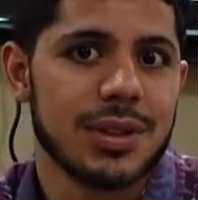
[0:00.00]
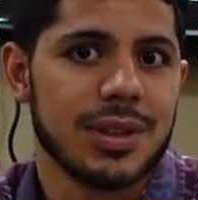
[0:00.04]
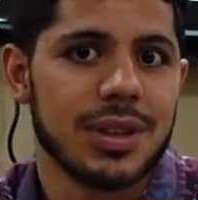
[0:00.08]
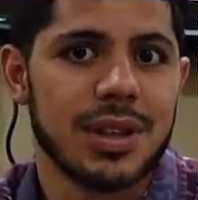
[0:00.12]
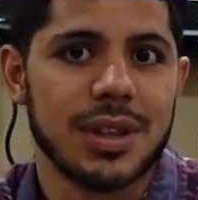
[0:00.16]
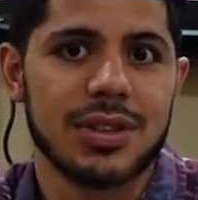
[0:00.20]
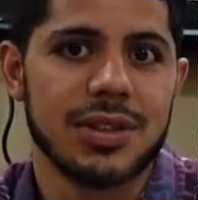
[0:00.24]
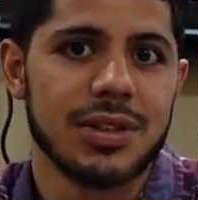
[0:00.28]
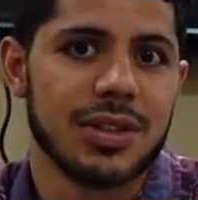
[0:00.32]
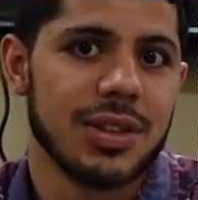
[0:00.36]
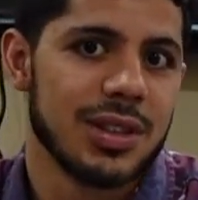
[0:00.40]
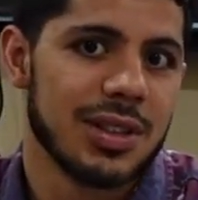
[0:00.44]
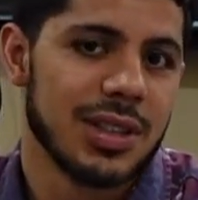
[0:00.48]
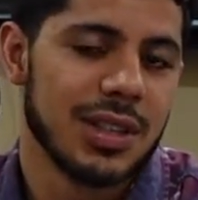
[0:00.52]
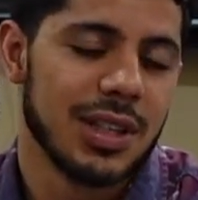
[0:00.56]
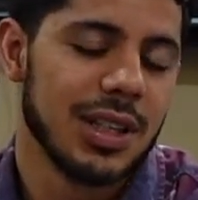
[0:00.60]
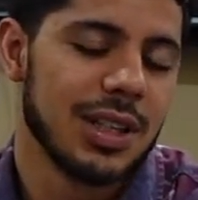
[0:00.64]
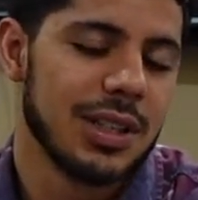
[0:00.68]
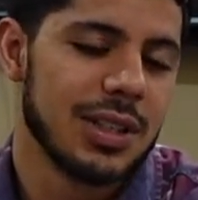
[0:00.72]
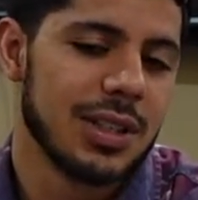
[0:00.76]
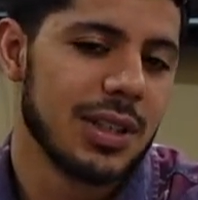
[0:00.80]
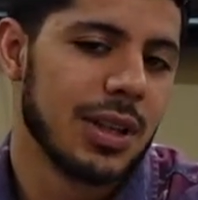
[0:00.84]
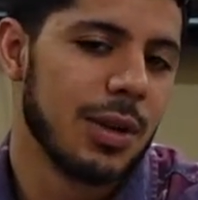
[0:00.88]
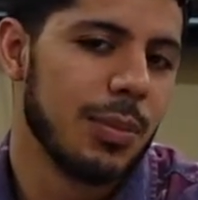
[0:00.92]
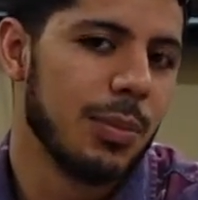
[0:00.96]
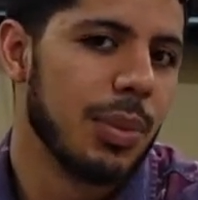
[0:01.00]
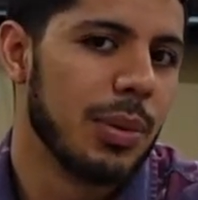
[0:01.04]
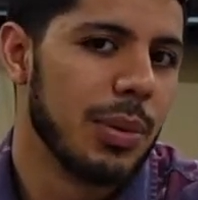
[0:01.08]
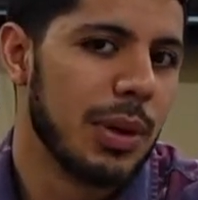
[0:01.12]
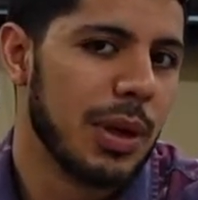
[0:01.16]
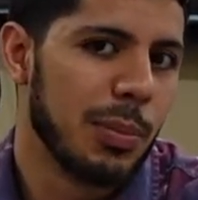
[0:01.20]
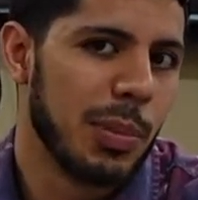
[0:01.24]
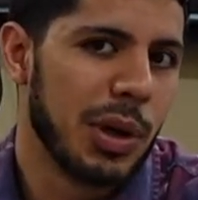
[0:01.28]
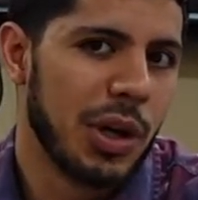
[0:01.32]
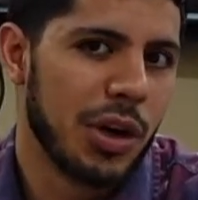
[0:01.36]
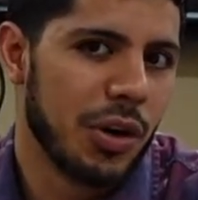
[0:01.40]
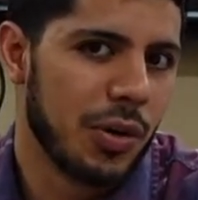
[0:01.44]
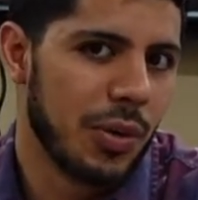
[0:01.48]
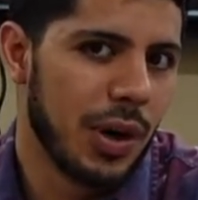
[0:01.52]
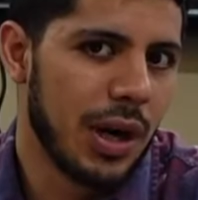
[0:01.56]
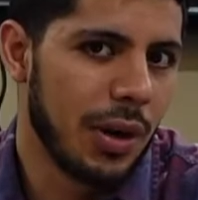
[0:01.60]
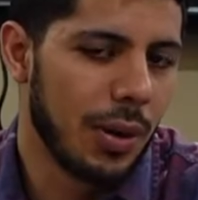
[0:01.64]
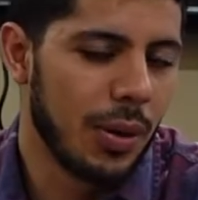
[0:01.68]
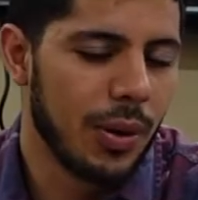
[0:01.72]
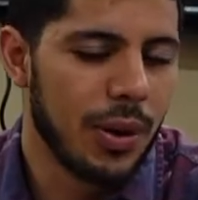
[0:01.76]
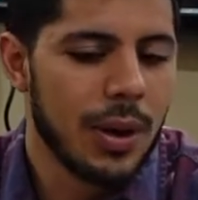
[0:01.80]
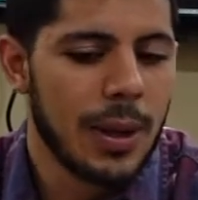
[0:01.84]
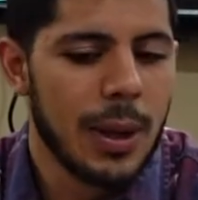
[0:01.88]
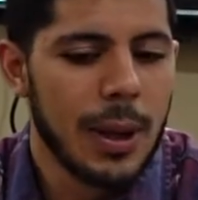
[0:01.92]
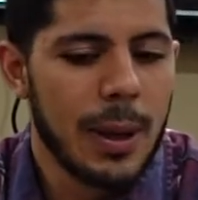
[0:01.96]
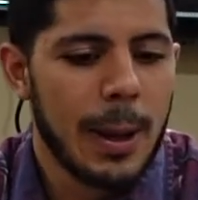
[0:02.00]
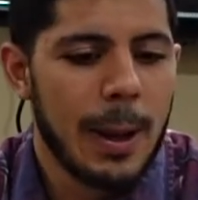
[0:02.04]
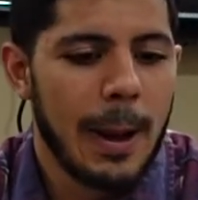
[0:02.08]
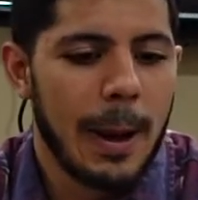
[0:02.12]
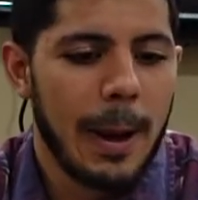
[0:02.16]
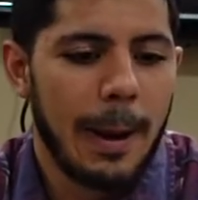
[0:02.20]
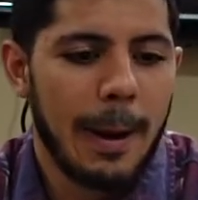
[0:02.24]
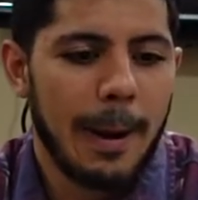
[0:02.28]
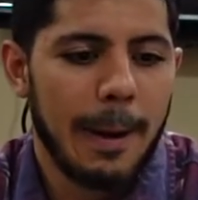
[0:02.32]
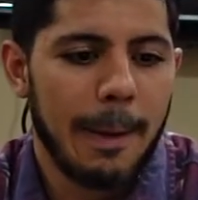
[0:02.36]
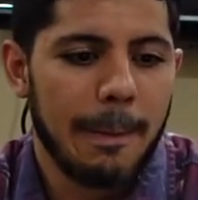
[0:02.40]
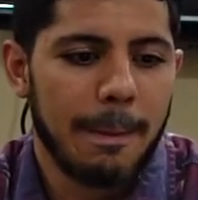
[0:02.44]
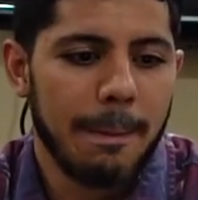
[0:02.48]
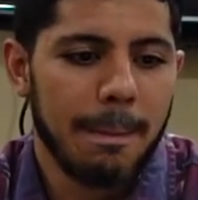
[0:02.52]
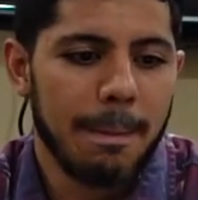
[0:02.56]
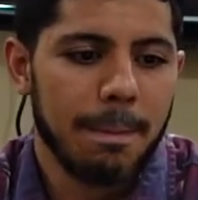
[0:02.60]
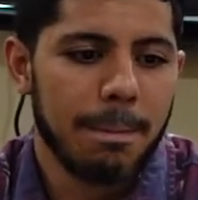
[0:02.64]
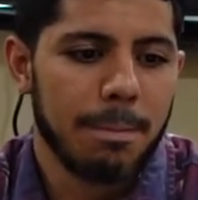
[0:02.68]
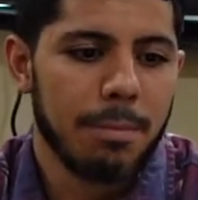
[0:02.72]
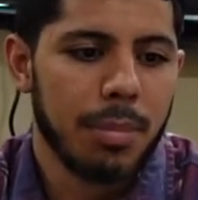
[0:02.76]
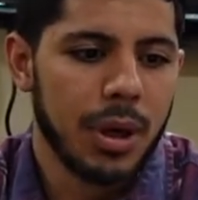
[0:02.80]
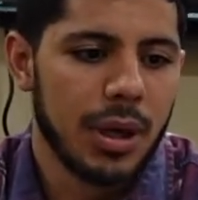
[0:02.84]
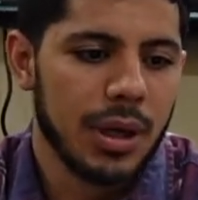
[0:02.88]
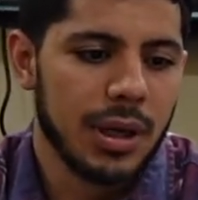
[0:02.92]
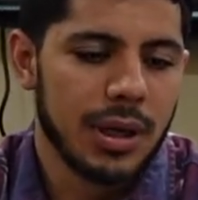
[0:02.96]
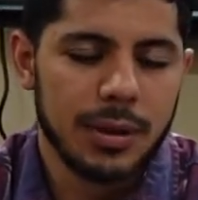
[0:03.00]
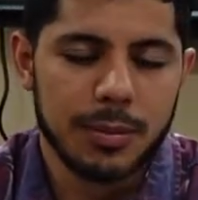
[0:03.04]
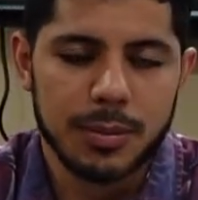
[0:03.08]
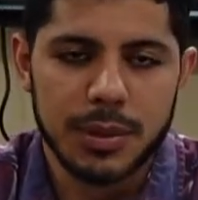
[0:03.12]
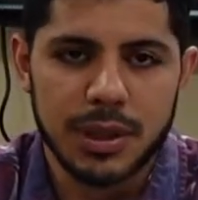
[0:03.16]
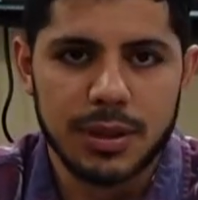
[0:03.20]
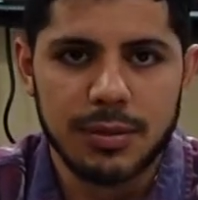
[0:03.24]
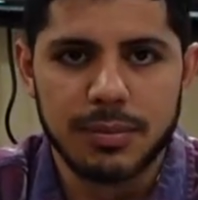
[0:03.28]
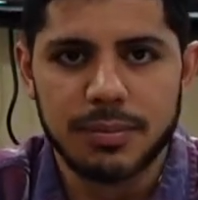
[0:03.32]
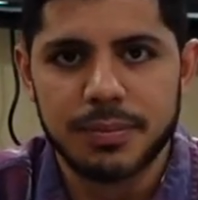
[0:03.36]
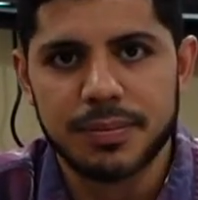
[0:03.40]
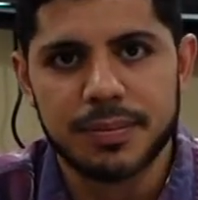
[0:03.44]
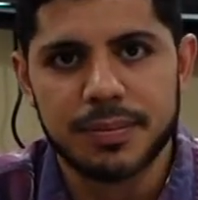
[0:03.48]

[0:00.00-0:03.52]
It's a better route. But I mean,